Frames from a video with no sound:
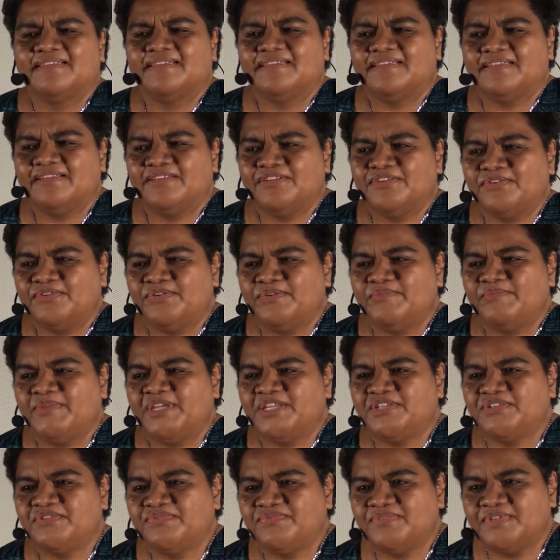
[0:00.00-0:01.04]
You're
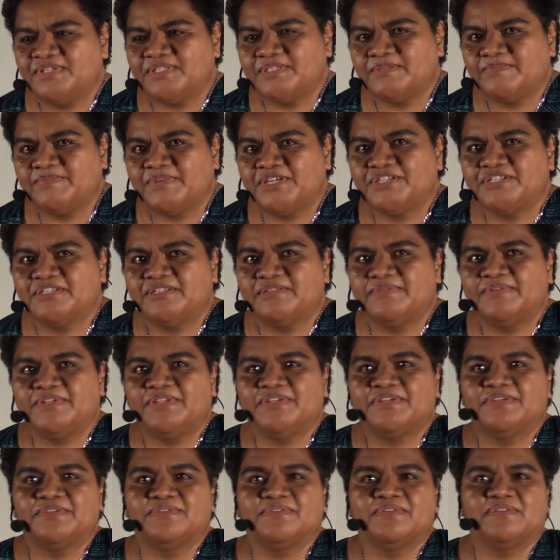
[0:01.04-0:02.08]
made to feel special when
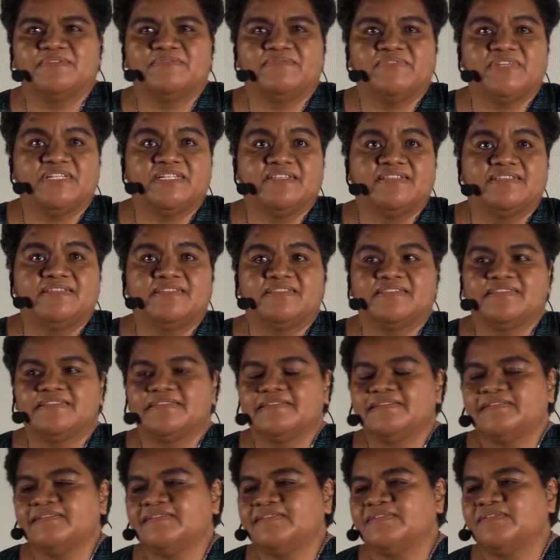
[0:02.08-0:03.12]
you go to the village
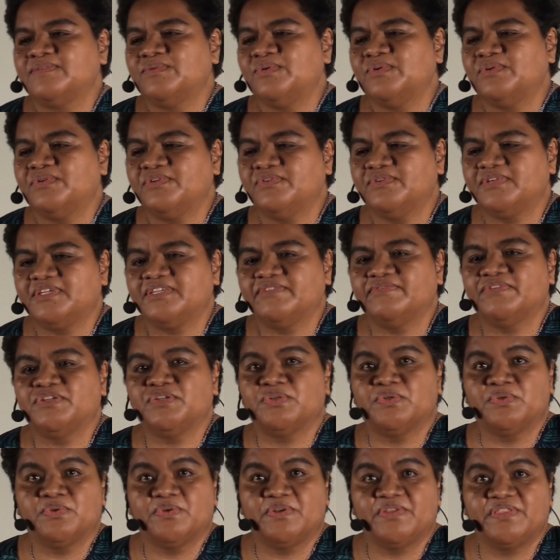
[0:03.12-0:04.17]
or you're given
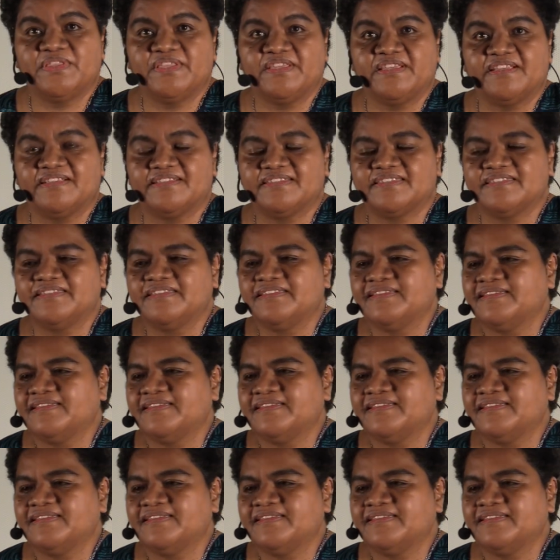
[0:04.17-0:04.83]
good things.